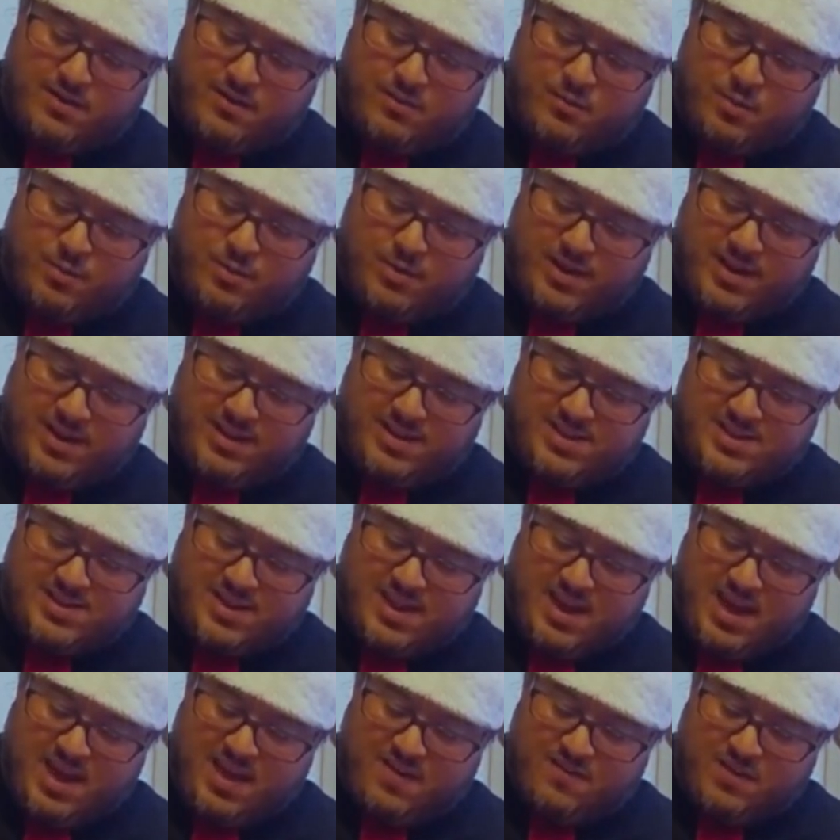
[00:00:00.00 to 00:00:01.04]
we're playing this
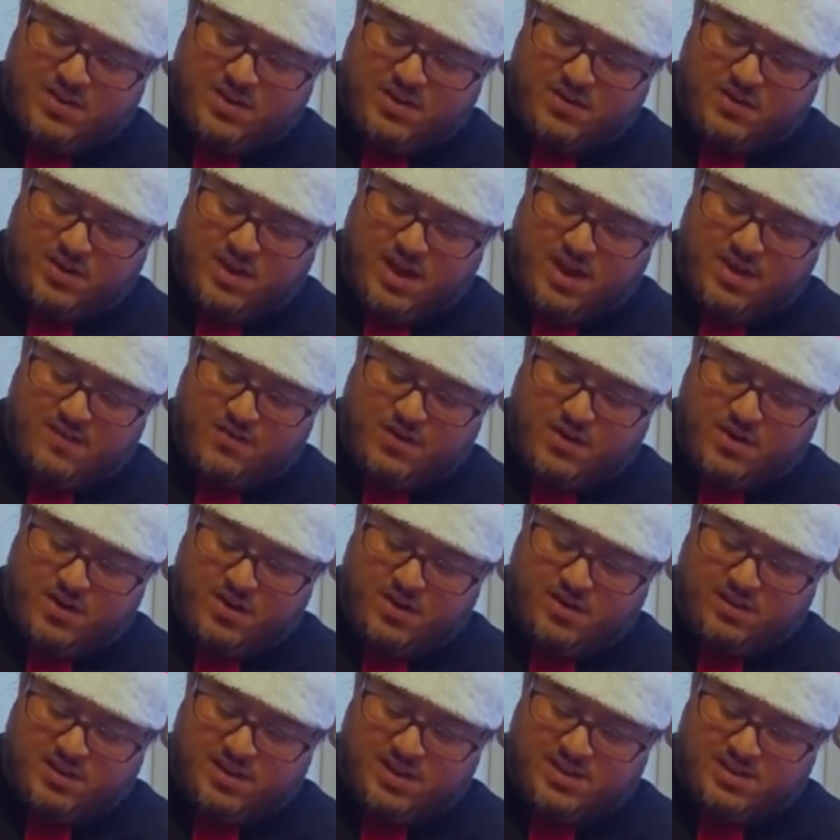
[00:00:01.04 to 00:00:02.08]
game, and you gave
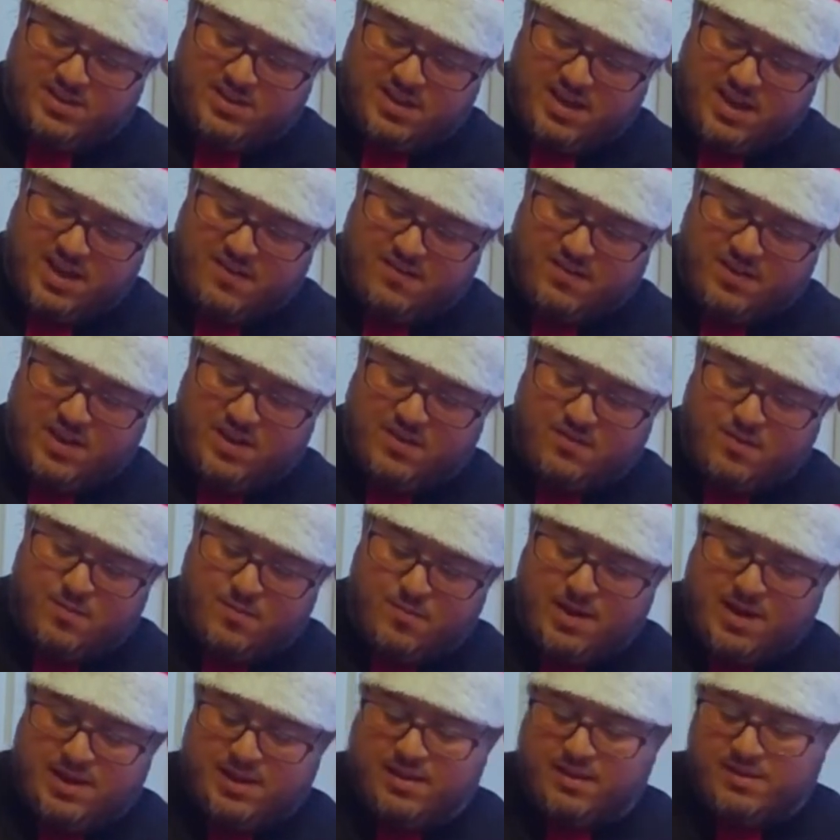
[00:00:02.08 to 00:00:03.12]
your list. I haven't given
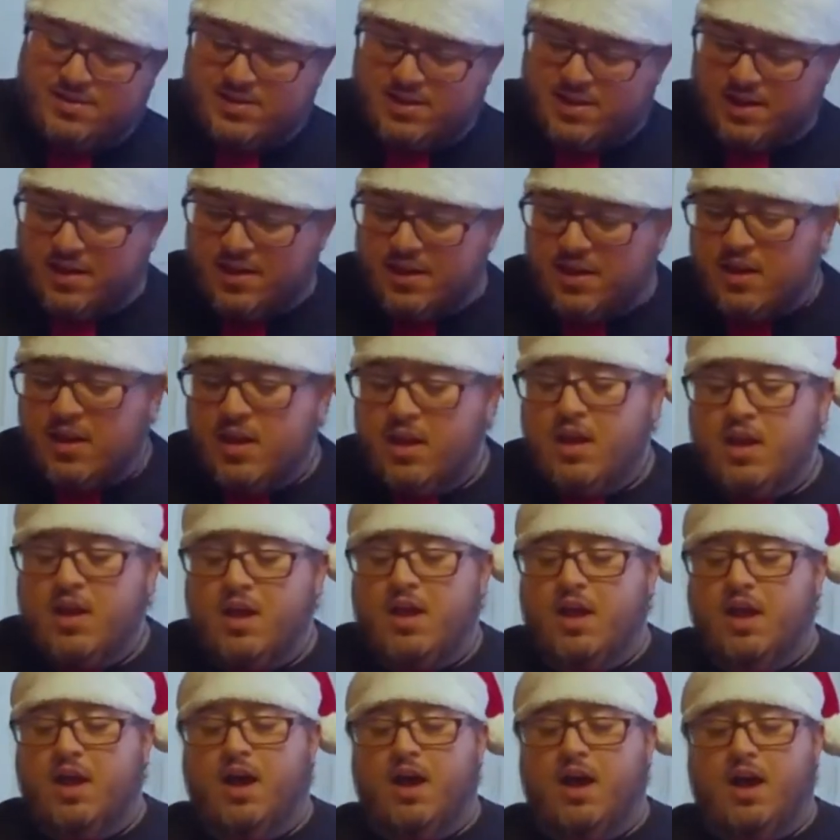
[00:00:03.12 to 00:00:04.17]
my list yet. That's right.
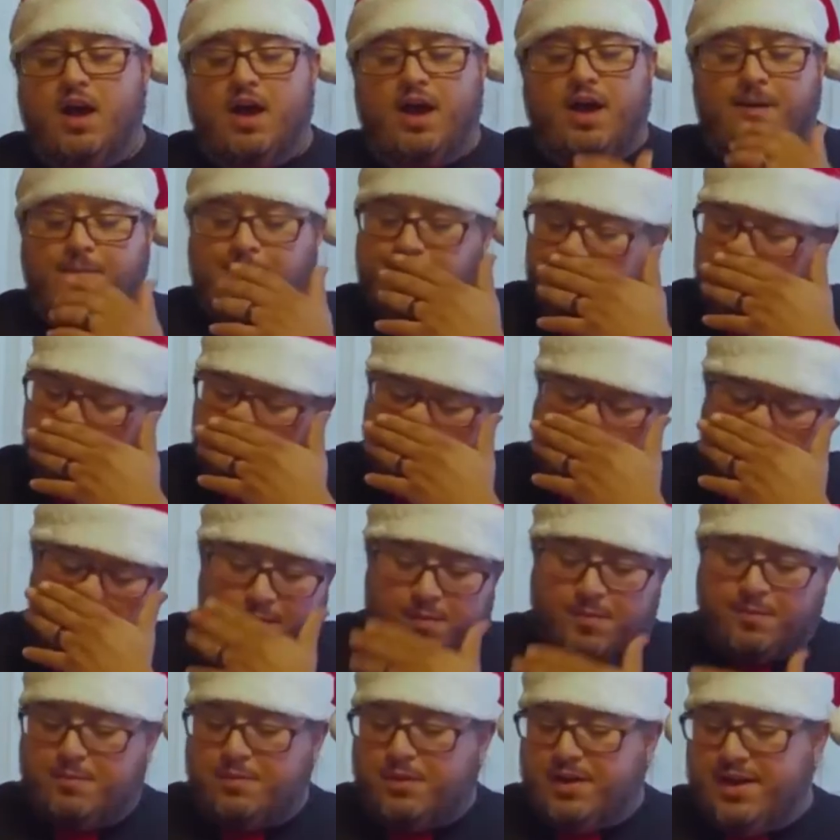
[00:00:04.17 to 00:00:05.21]
Go for it. Um,
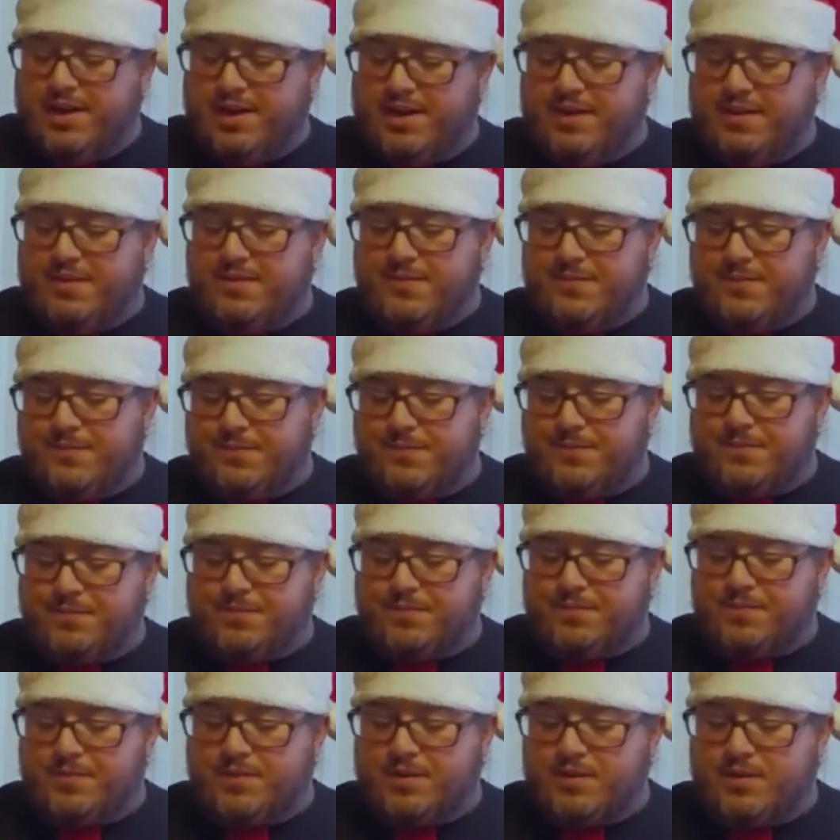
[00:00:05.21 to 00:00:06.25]
but
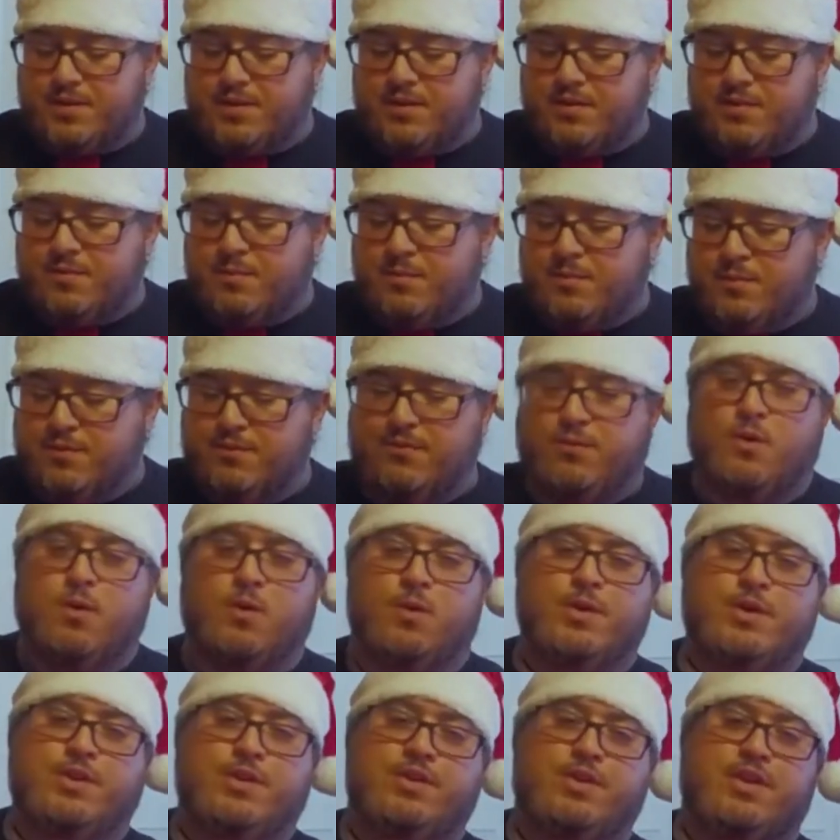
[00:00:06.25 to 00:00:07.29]
before
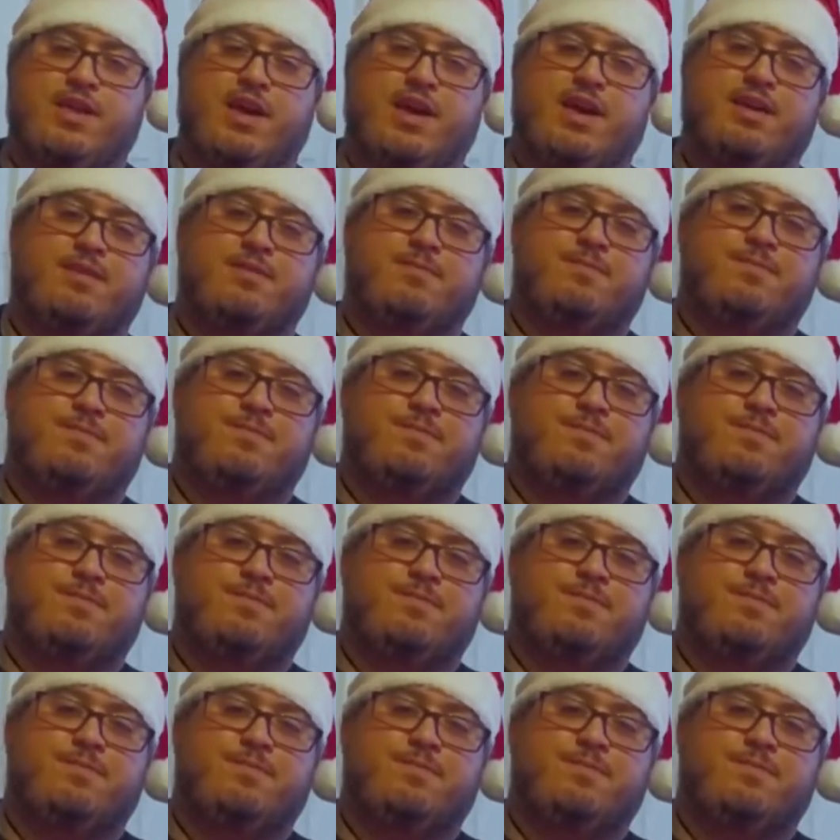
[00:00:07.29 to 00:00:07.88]
we do that,